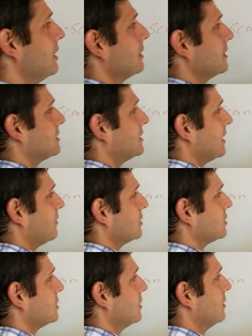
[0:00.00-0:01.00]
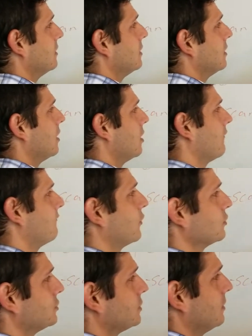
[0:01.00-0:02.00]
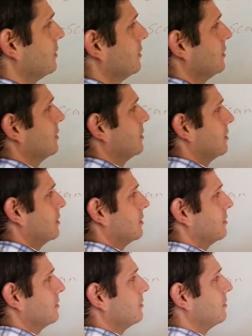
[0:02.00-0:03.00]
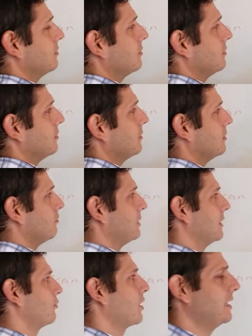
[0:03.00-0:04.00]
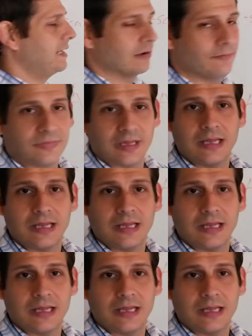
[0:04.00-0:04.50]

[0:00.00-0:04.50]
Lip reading: let's take this first blip right here.